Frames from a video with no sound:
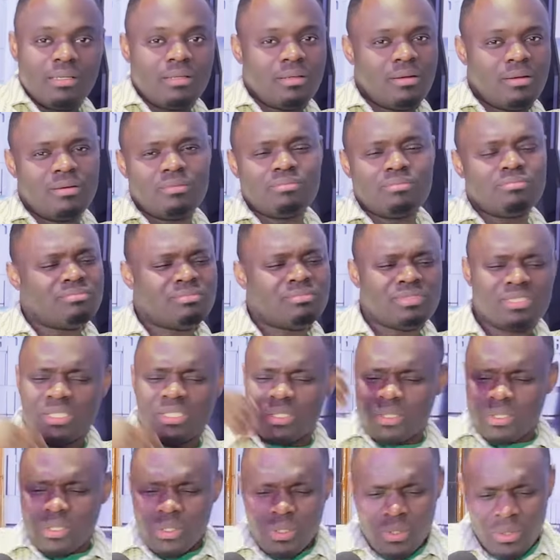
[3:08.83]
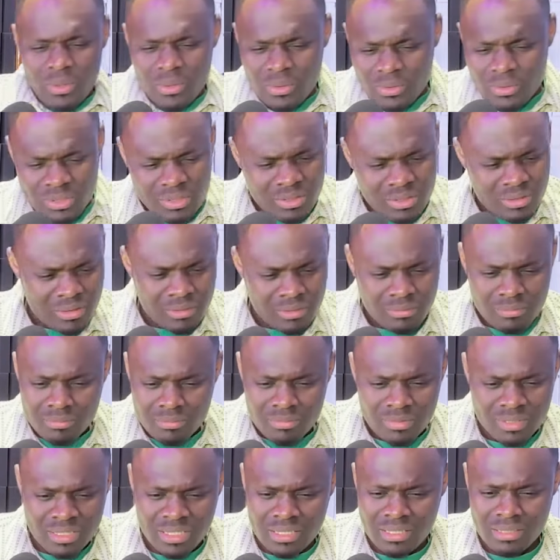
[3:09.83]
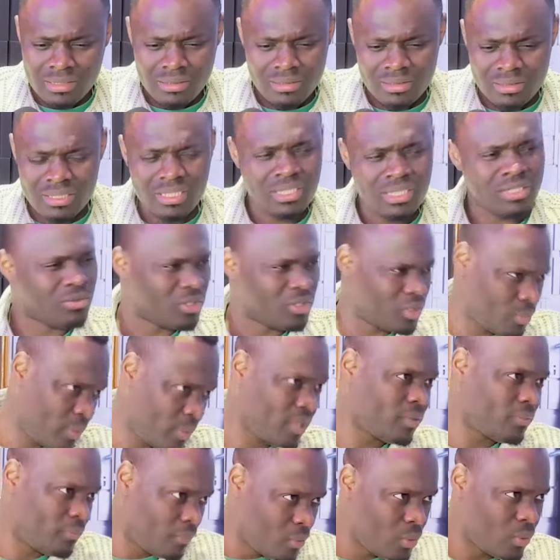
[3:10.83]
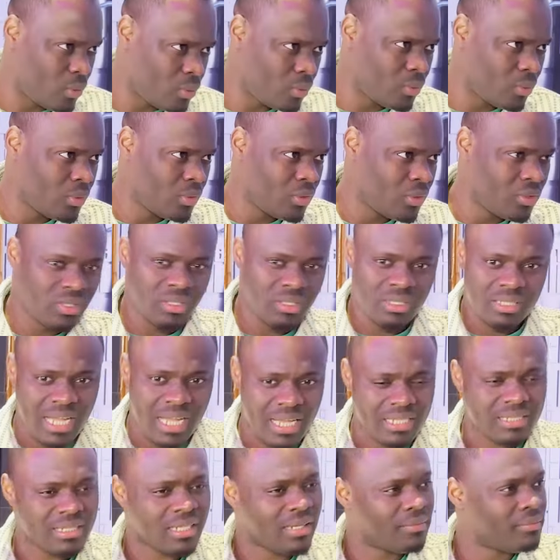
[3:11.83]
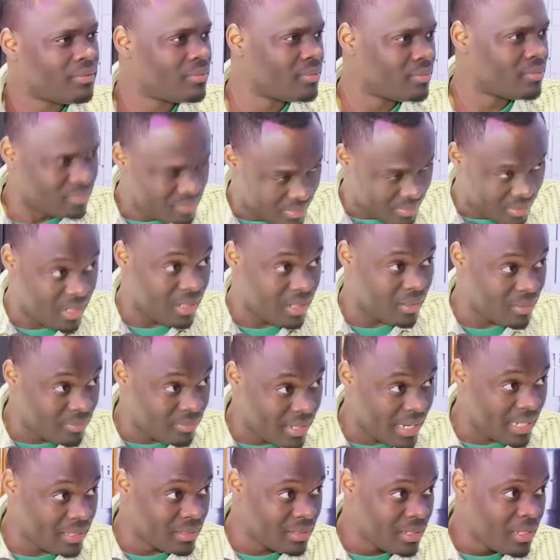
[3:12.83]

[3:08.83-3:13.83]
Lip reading: Oh, she cooks. She's respectful. She does everything, right?